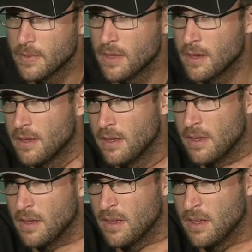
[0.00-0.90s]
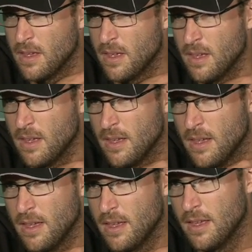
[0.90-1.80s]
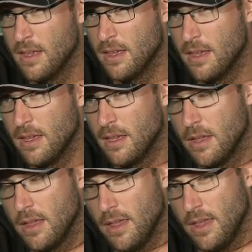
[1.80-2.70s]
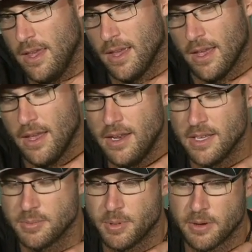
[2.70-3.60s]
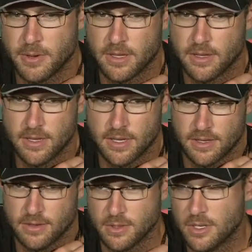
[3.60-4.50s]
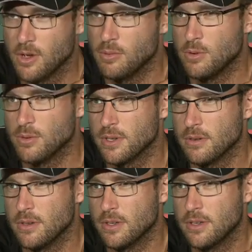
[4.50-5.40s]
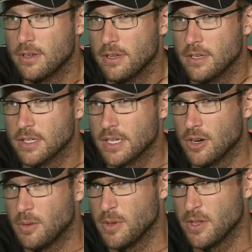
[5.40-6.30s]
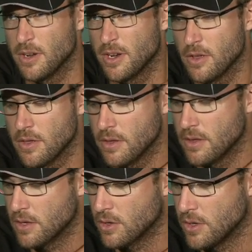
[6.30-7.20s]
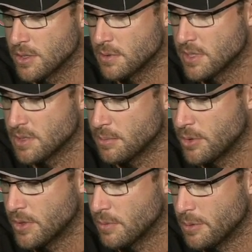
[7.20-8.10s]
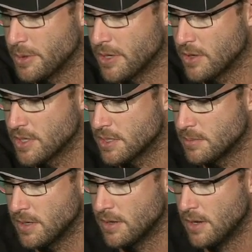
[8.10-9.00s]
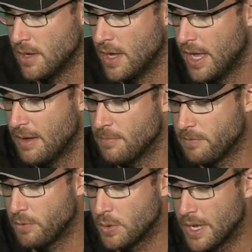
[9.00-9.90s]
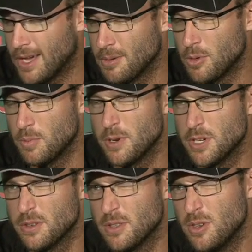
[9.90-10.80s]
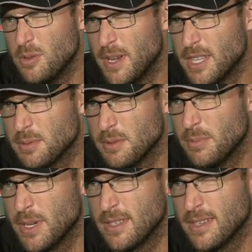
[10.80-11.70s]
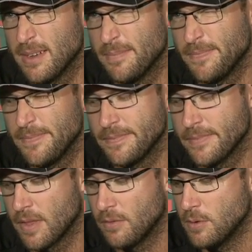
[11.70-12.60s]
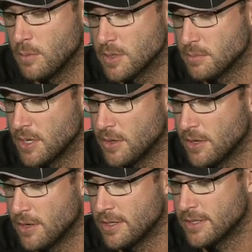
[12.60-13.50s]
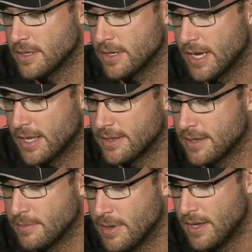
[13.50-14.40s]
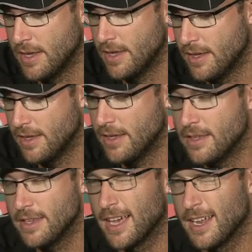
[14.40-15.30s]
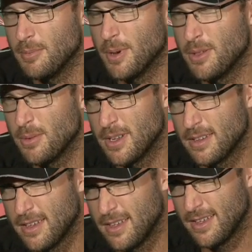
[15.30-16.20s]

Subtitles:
must have been probably the main one. Yeah, it is, but I mean, there was a no ball, so you just get on with it. I know that the guys were disappointed. It would have been nice to have them 4 down and put pressure on the new batsman, but the foot wasn't behind the line, so you can't have it both ways.